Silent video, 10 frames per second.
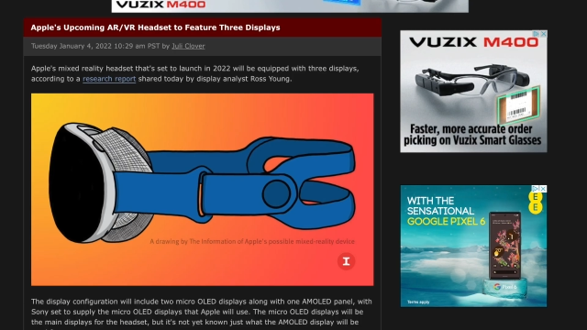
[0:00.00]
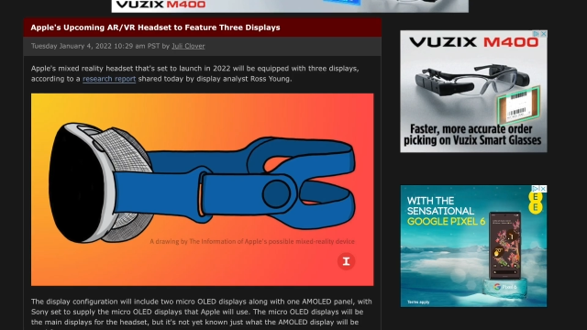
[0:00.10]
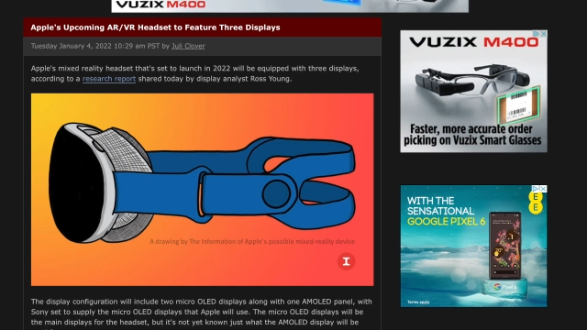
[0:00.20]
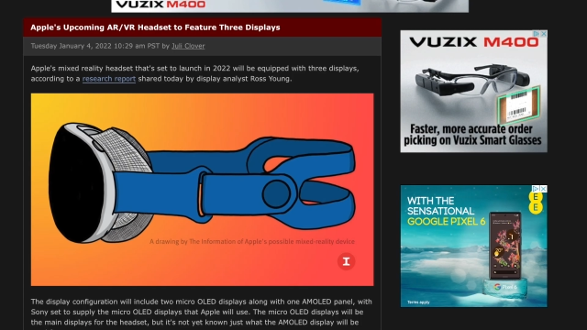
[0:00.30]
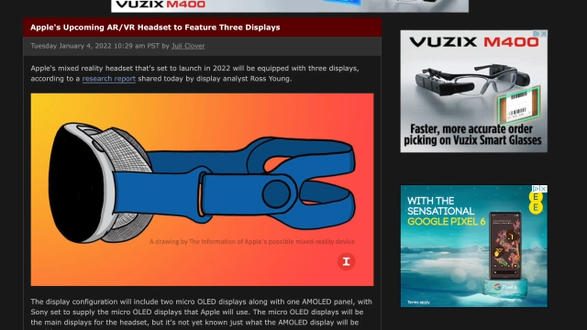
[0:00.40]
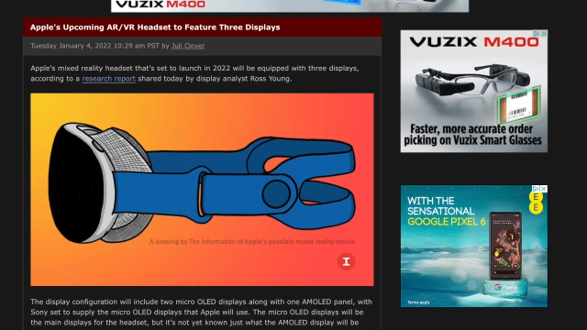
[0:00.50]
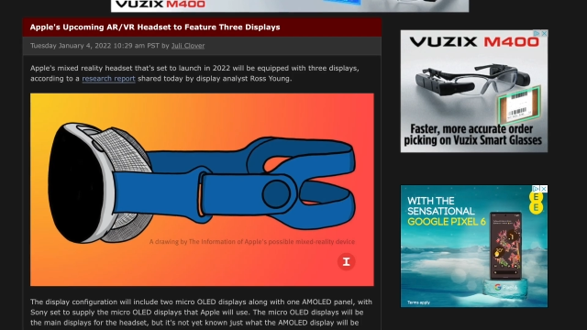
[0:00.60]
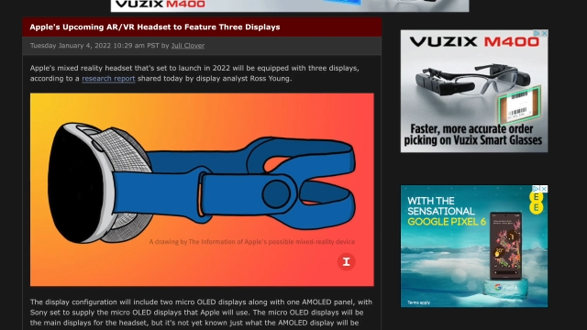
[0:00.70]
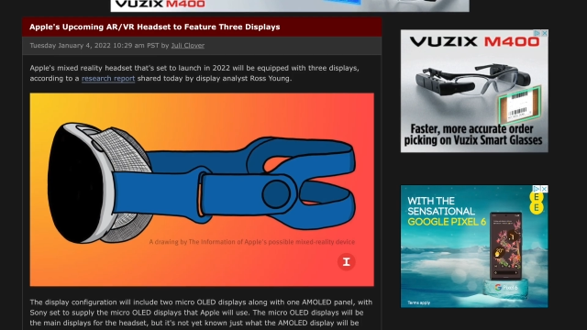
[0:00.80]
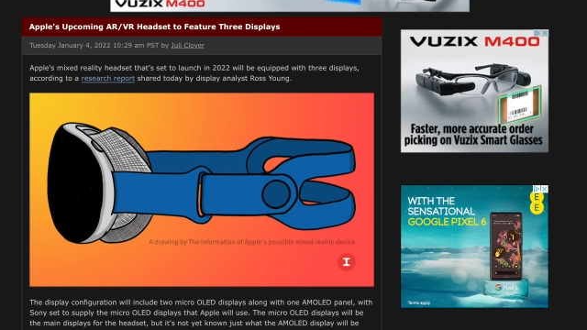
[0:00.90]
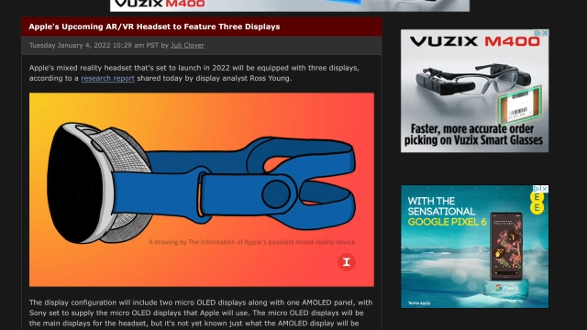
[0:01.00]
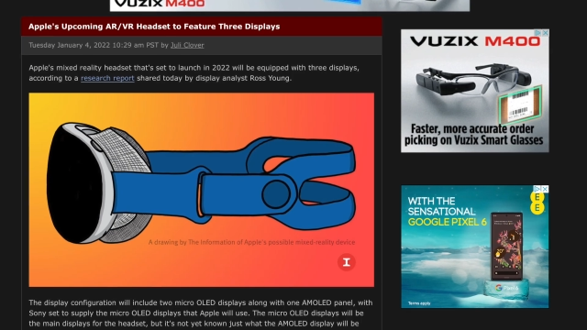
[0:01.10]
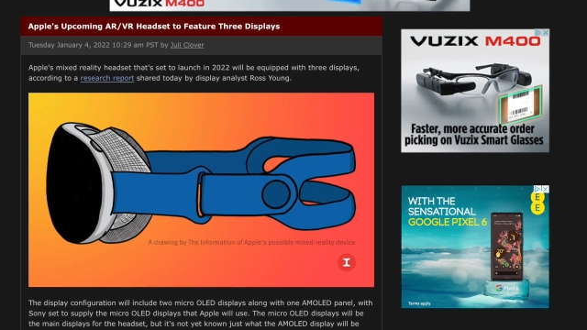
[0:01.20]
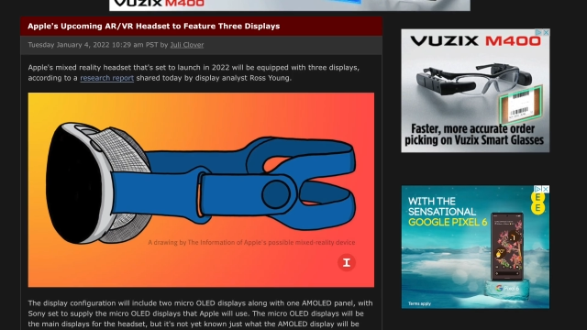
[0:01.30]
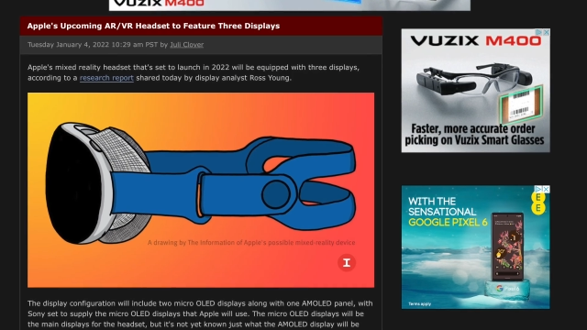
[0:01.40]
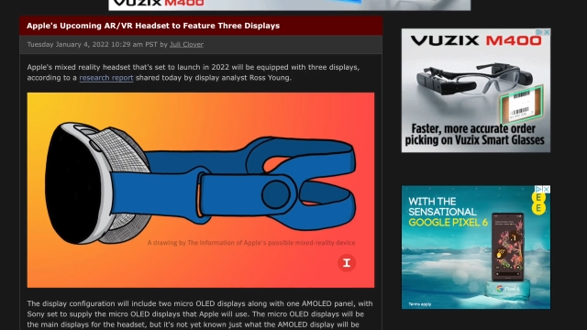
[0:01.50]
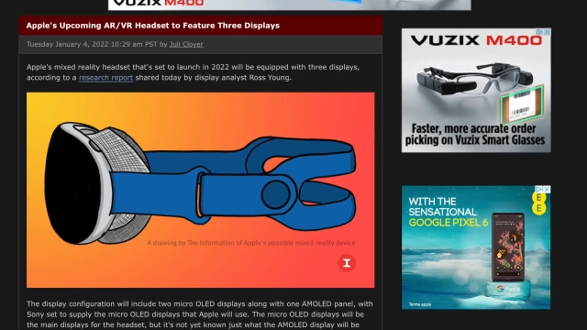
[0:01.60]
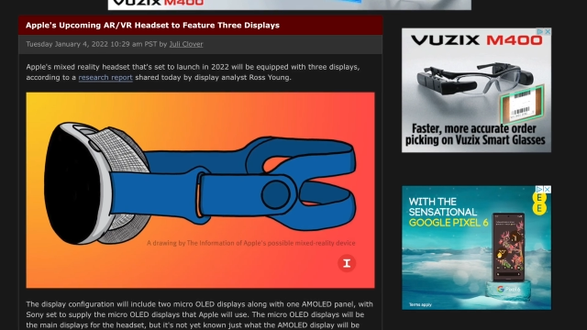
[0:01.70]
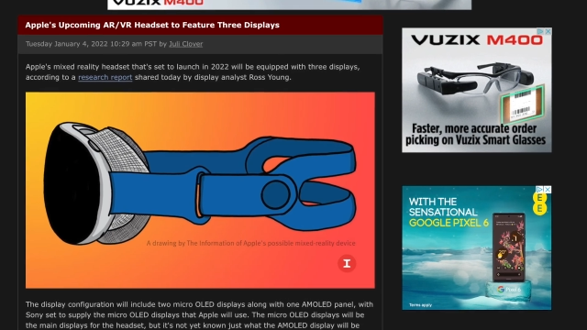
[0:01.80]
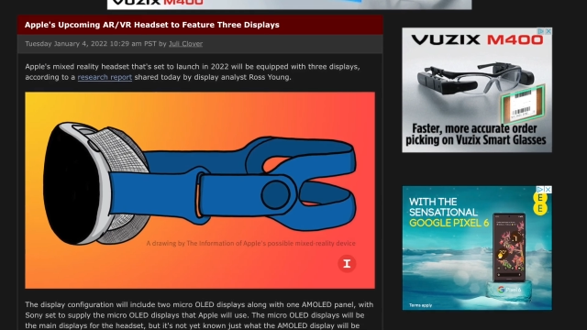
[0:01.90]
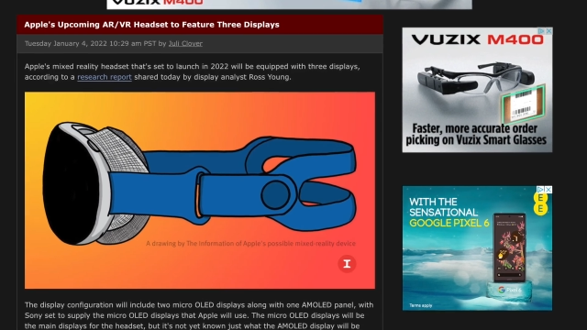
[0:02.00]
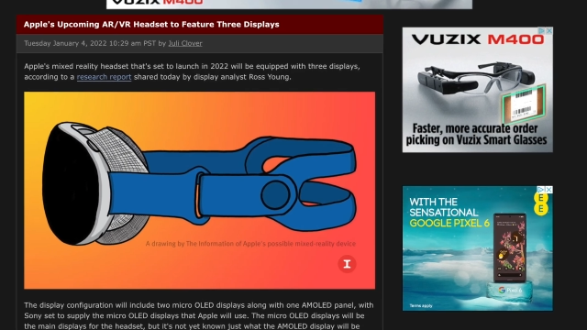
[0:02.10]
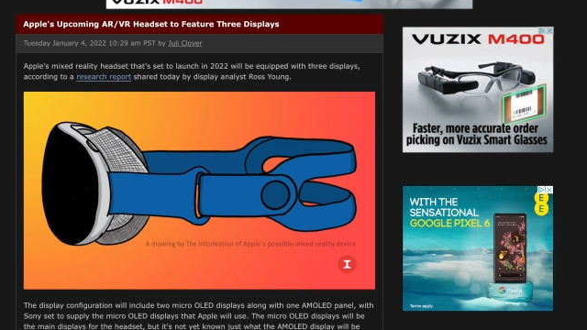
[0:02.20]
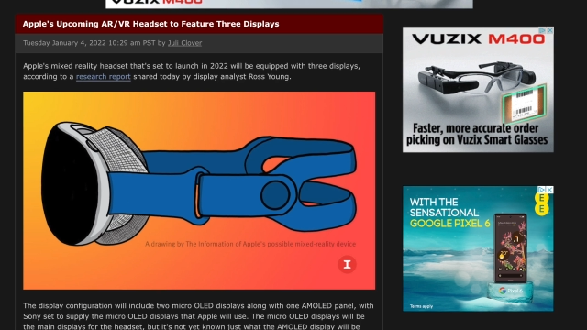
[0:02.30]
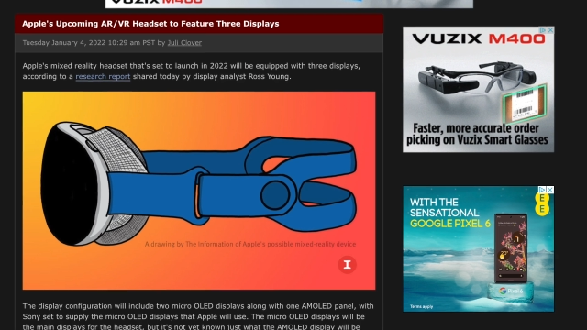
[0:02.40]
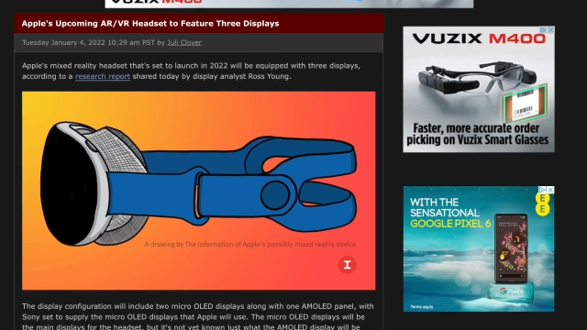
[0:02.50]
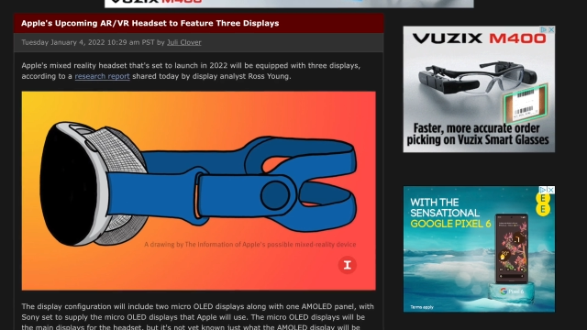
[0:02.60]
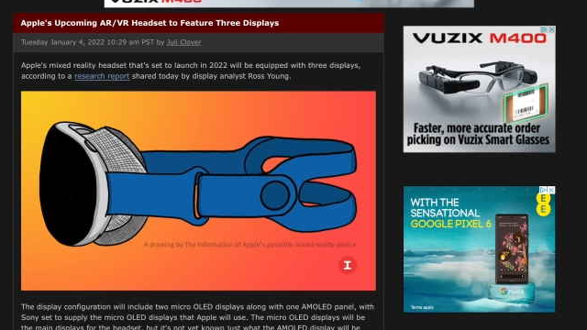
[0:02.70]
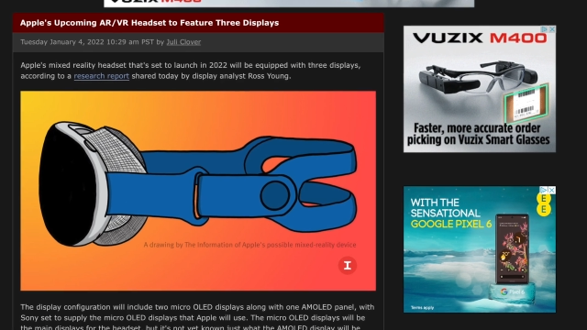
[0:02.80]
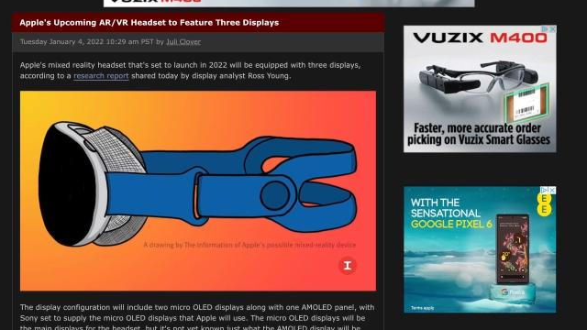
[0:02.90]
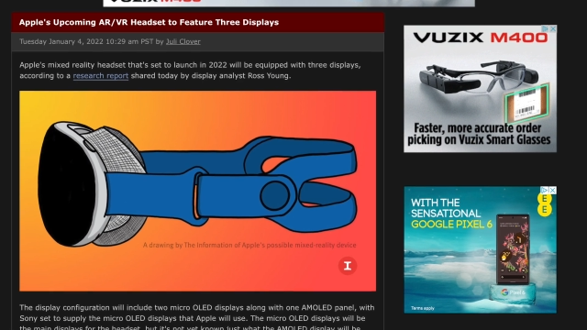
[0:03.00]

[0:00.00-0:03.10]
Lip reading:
(no speaker visible)